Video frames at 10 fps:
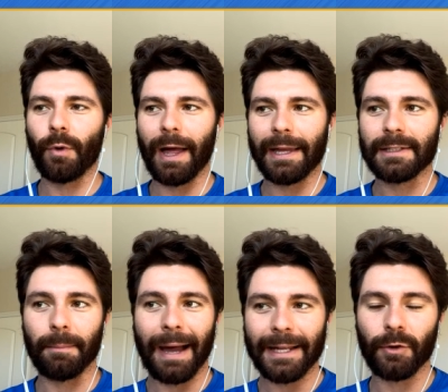ride to
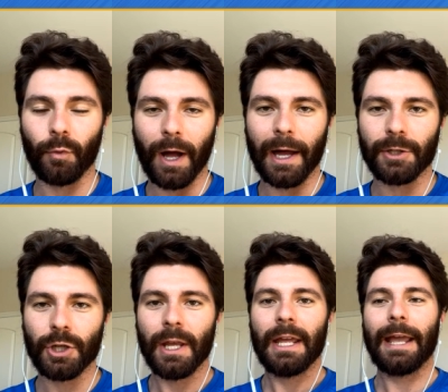My Garage
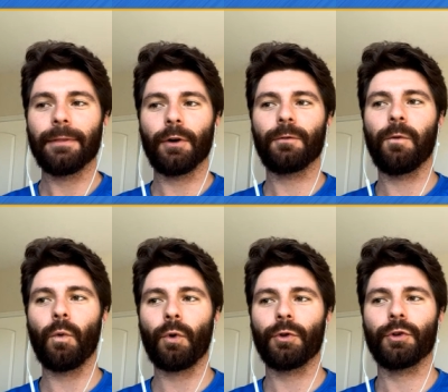and look for